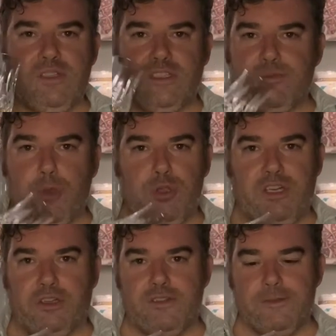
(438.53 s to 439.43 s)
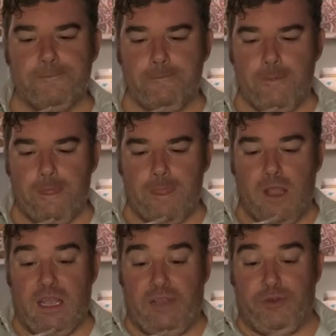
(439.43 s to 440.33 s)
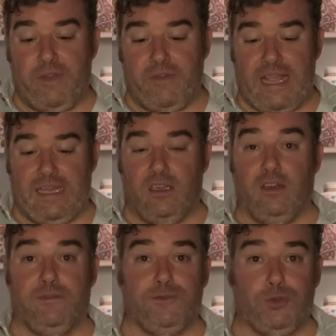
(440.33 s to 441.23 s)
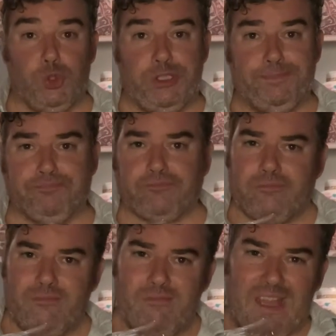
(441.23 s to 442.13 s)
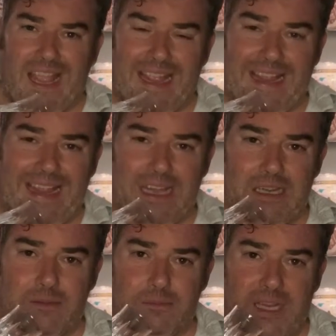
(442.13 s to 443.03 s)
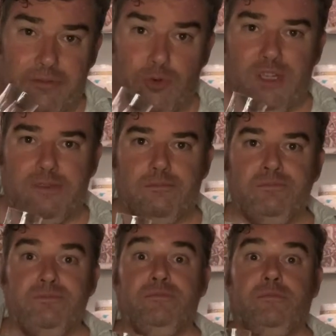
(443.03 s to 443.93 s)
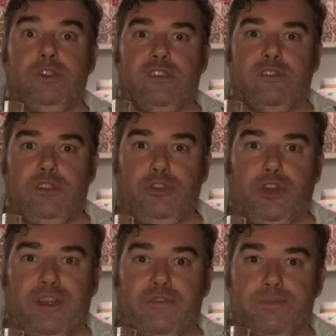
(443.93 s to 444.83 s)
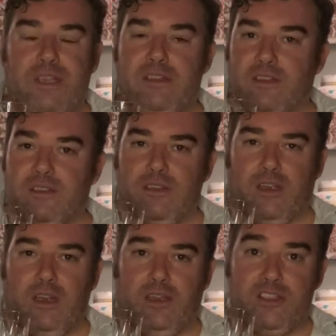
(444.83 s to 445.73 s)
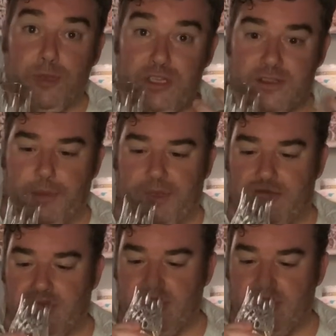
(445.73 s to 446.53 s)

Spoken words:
smokiness. If you've ever had a Lafroy, a Lagavulin, you have the peatiness, smokiness coming through.